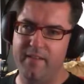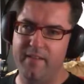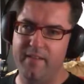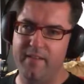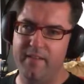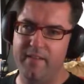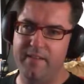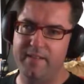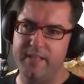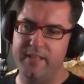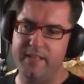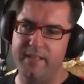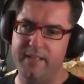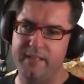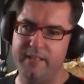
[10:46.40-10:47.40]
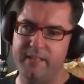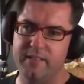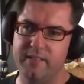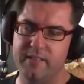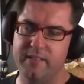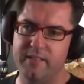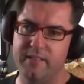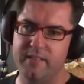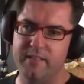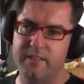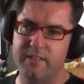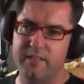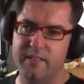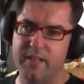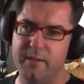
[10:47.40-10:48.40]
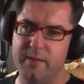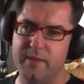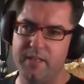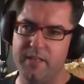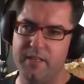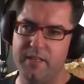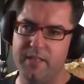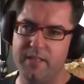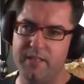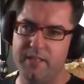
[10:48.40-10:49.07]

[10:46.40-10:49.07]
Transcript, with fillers: Where is he? Come on.